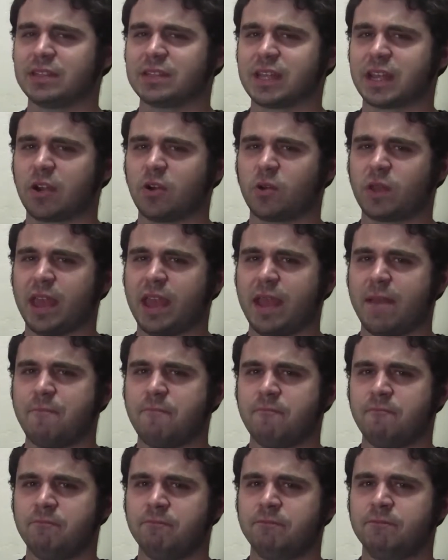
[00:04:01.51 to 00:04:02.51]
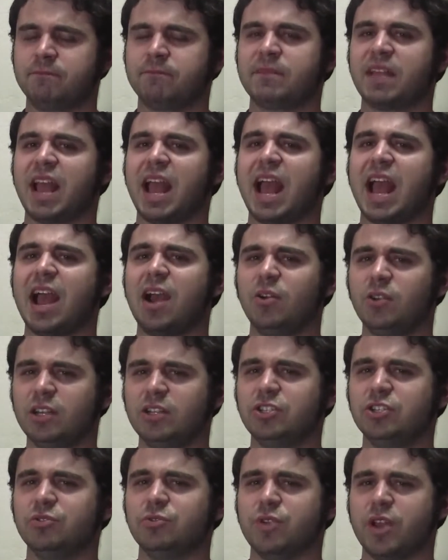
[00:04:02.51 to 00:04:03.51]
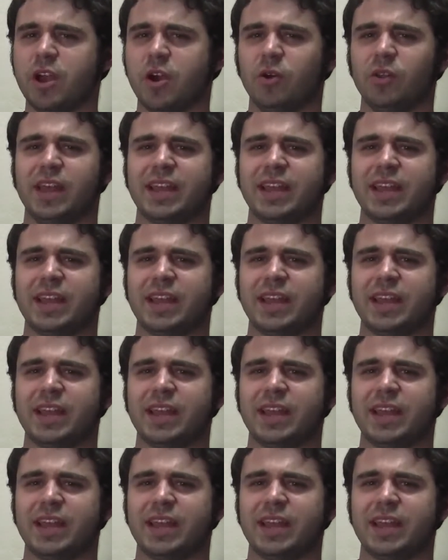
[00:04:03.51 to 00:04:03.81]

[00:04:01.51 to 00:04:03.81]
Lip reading: It's like, okay, how did you know?